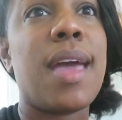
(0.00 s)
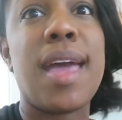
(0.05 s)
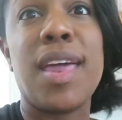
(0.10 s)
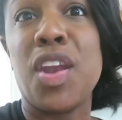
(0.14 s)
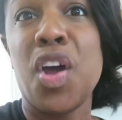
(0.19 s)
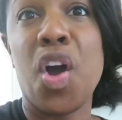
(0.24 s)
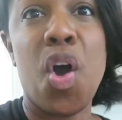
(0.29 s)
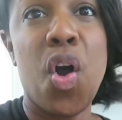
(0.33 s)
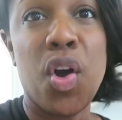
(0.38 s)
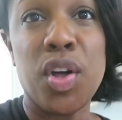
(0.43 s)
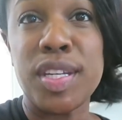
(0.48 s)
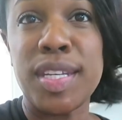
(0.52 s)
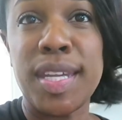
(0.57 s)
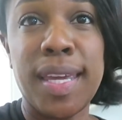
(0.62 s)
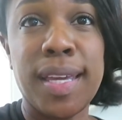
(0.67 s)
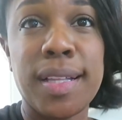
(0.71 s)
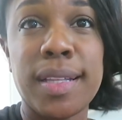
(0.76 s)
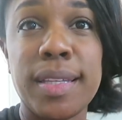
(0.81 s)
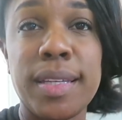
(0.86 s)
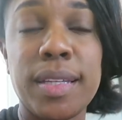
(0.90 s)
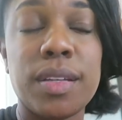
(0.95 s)
an
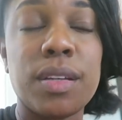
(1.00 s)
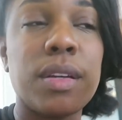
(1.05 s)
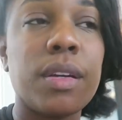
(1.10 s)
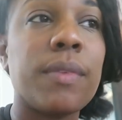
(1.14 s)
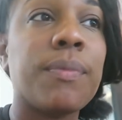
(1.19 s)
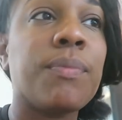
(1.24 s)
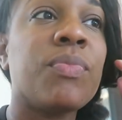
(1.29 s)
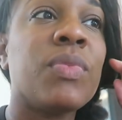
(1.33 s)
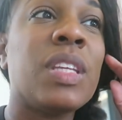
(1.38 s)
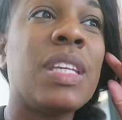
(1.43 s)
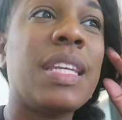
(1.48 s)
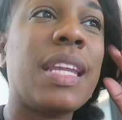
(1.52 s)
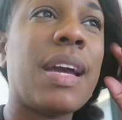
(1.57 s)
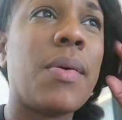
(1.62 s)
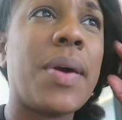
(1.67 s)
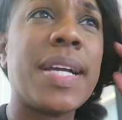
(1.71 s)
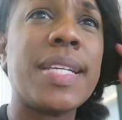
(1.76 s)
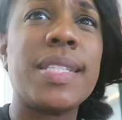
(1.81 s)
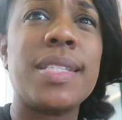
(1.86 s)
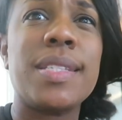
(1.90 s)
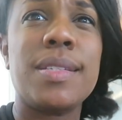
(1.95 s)
all-day cleaner. Now
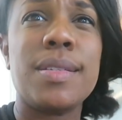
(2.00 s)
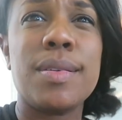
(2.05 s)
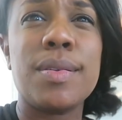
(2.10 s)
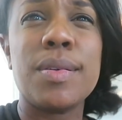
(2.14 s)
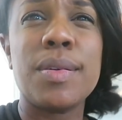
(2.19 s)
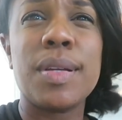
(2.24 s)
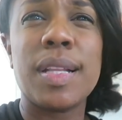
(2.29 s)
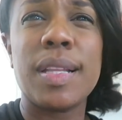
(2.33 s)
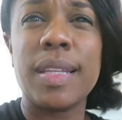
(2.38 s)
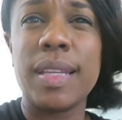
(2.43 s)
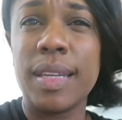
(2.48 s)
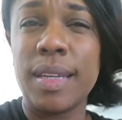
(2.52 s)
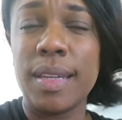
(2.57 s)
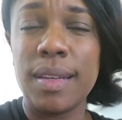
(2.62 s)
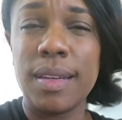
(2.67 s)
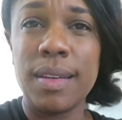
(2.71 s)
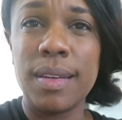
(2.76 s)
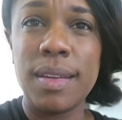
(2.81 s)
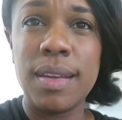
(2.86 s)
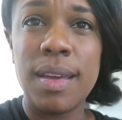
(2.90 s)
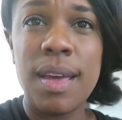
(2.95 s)
I still
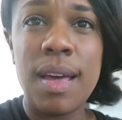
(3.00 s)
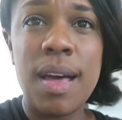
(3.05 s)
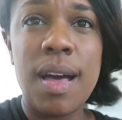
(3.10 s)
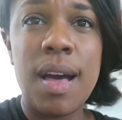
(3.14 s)
cleaned